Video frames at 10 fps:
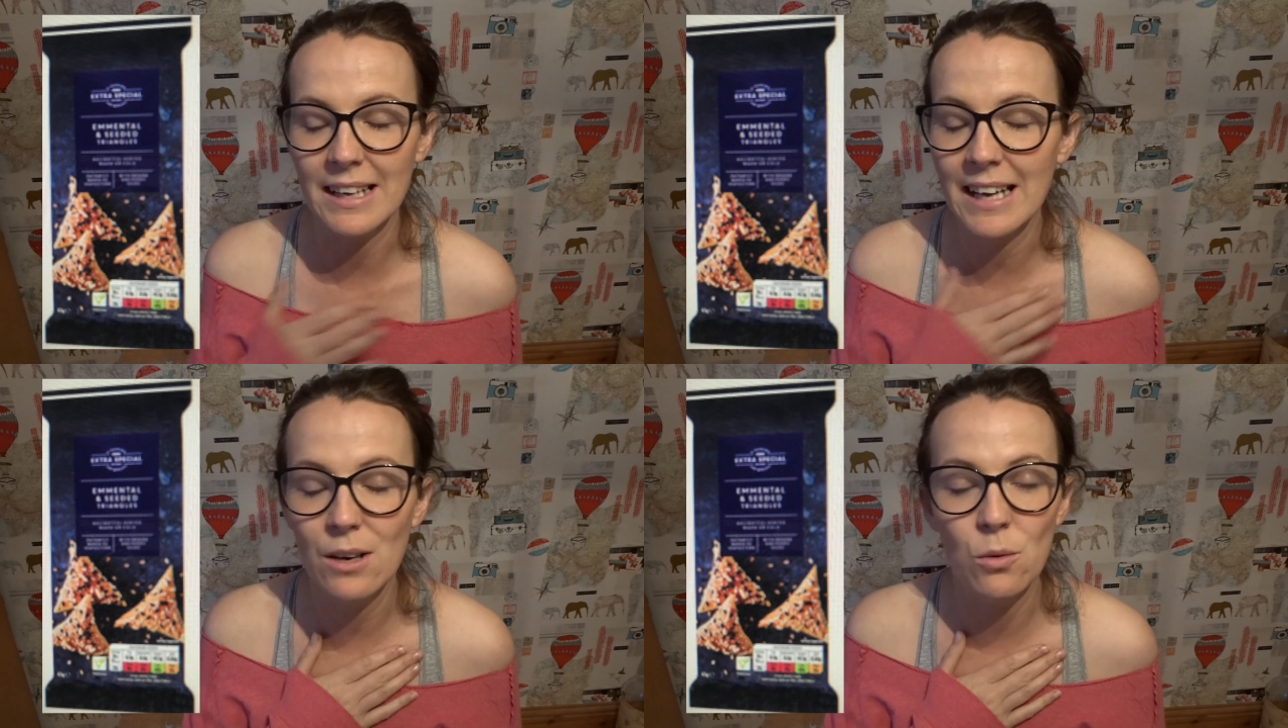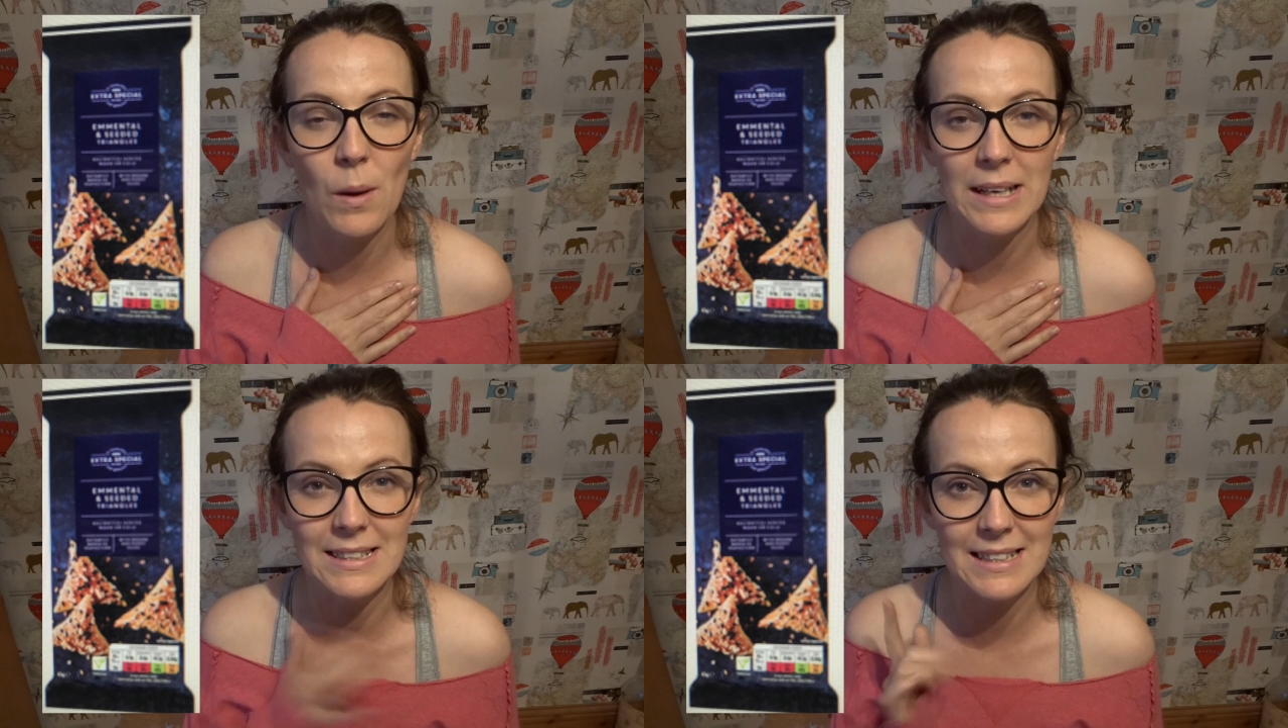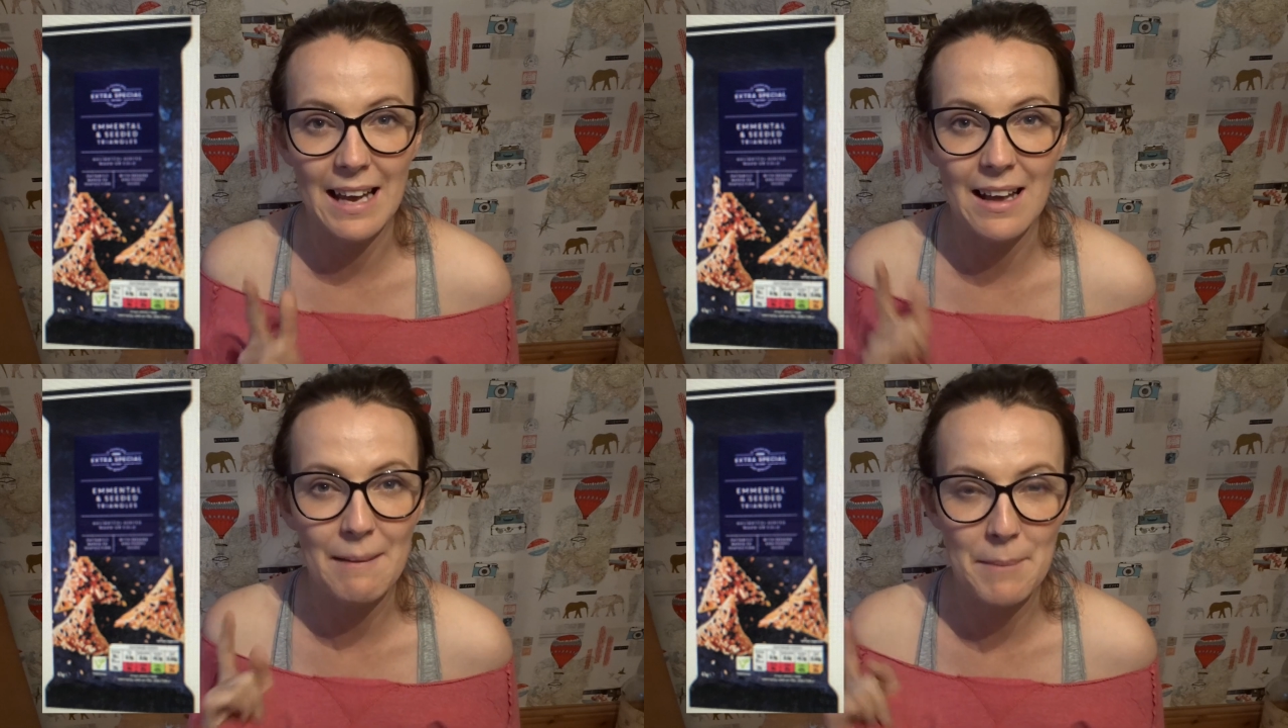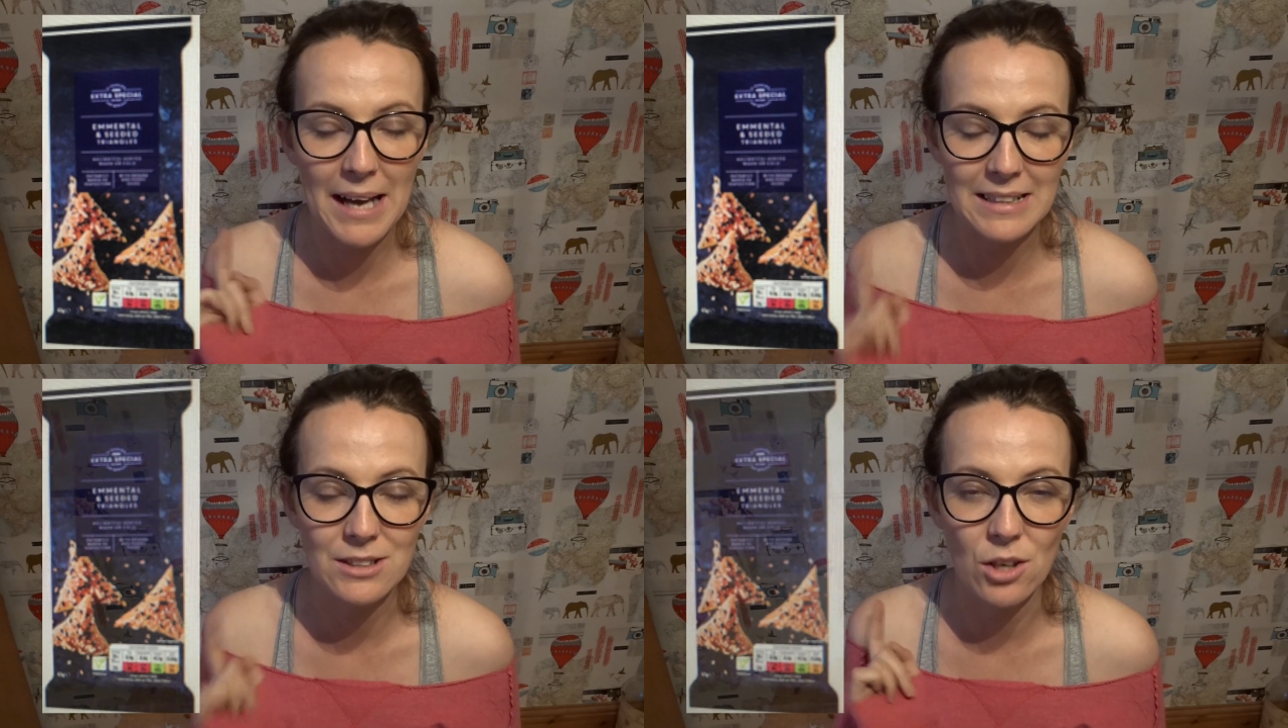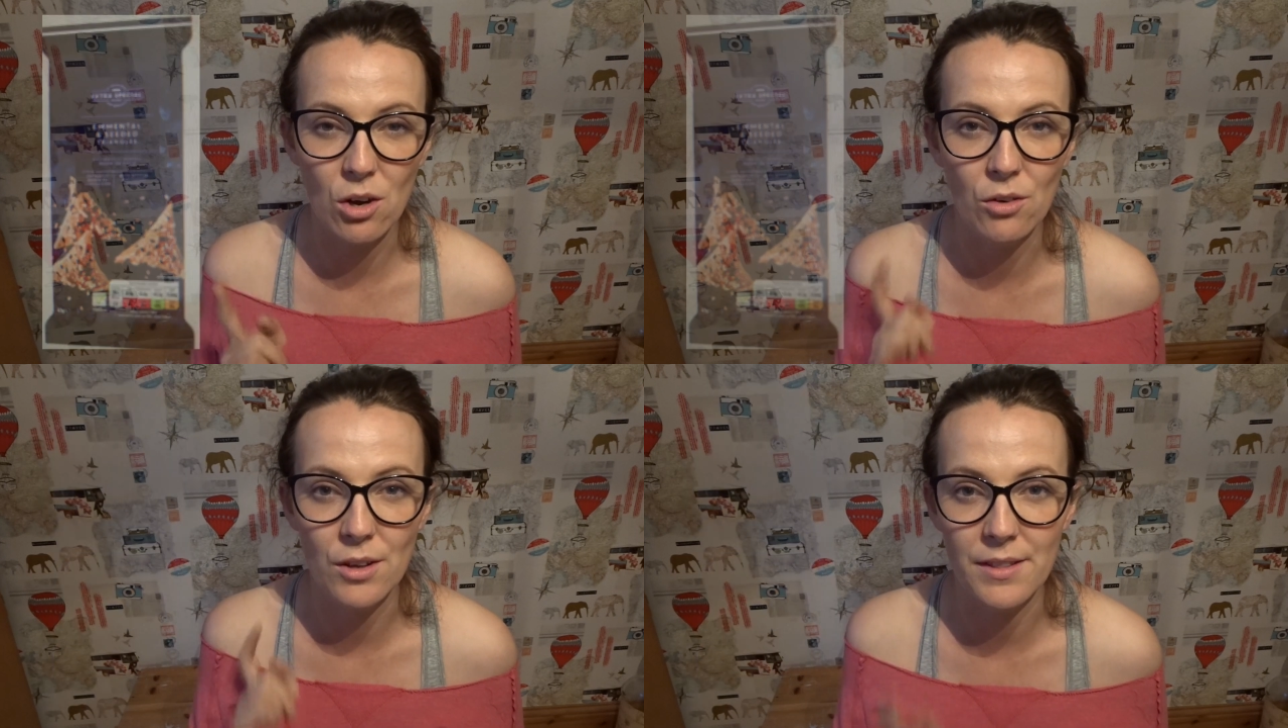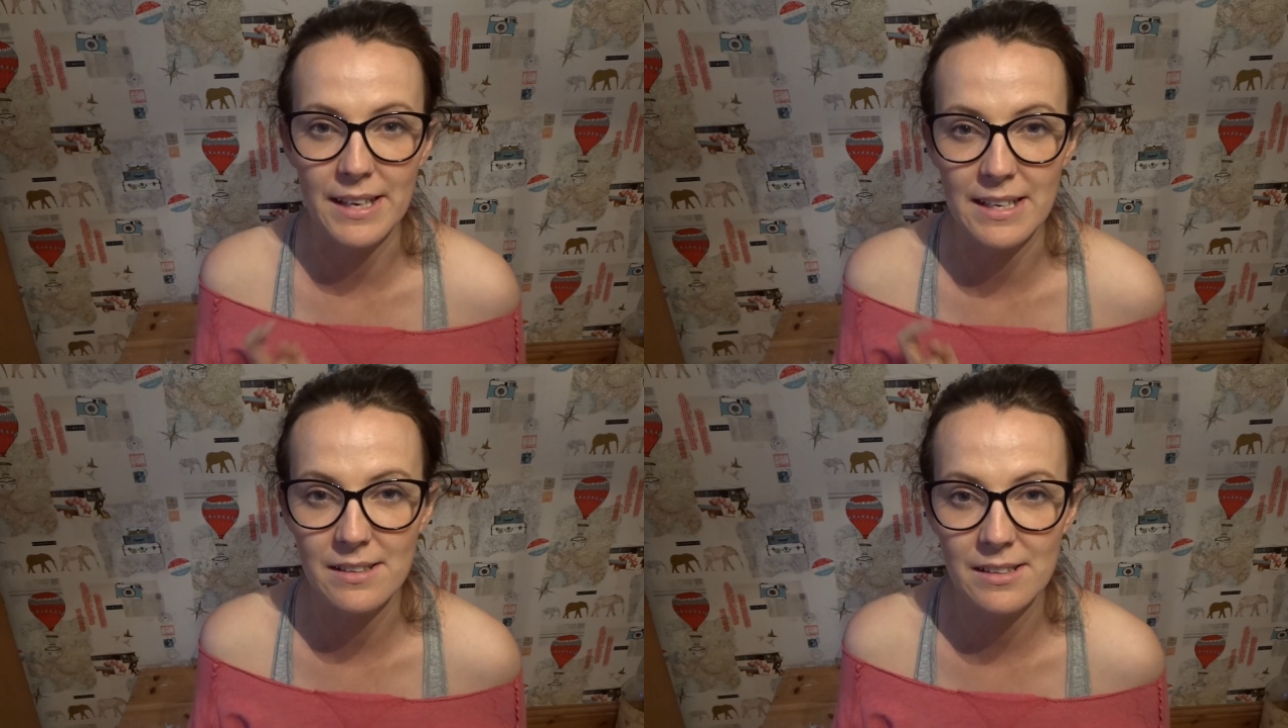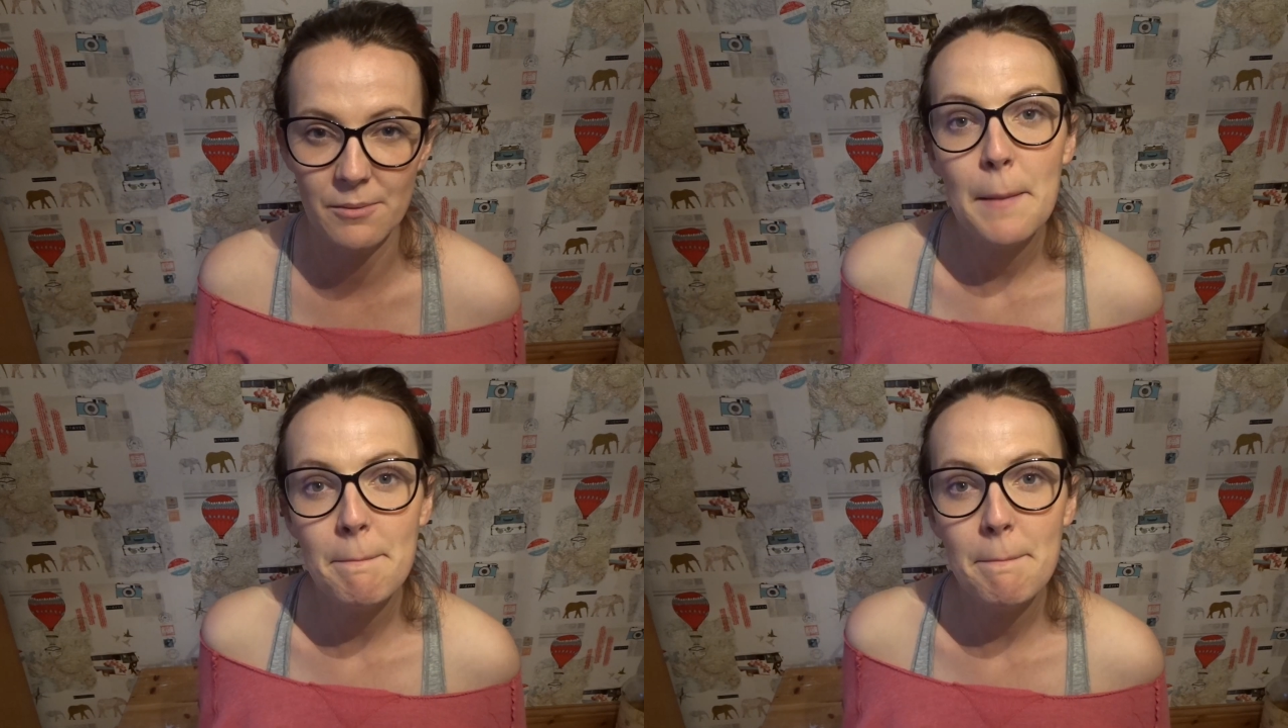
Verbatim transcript: I cannot wait to get my hands on these.